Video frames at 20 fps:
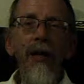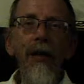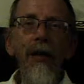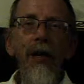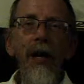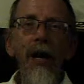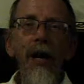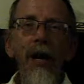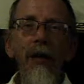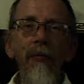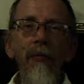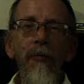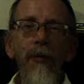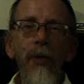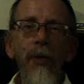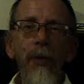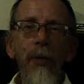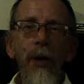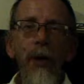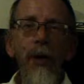and for the
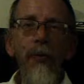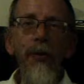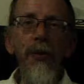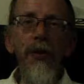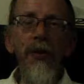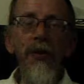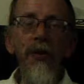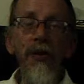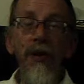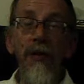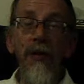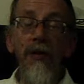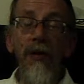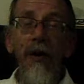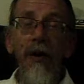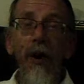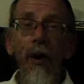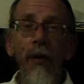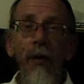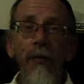purposes
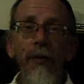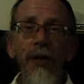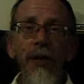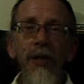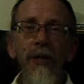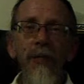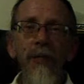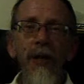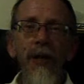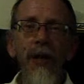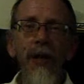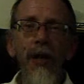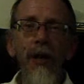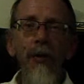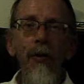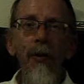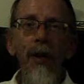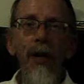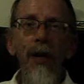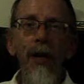of this video
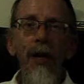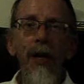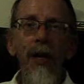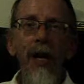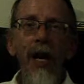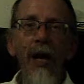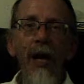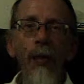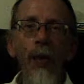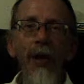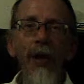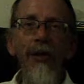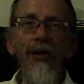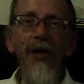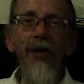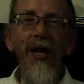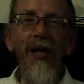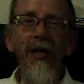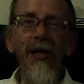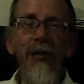I will
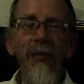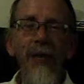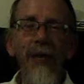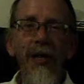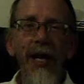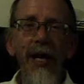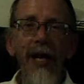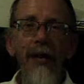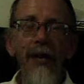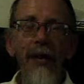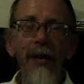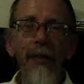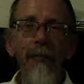tie them together.